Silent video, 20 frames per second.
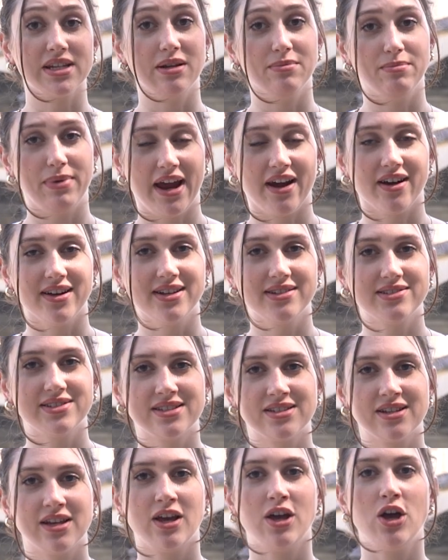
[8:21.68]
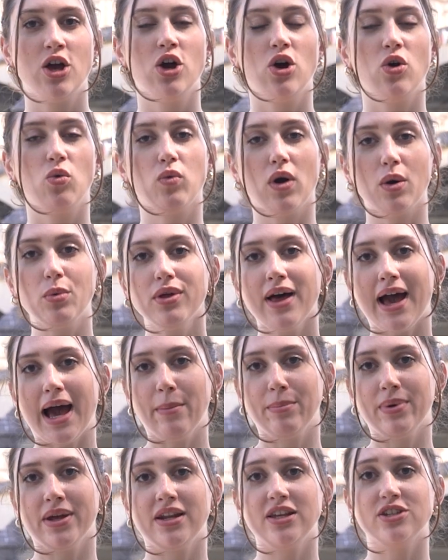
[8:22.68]
in Paris. What will
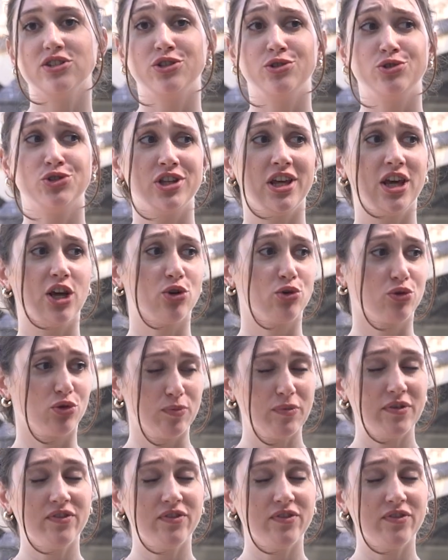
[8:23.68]
happen is usually a group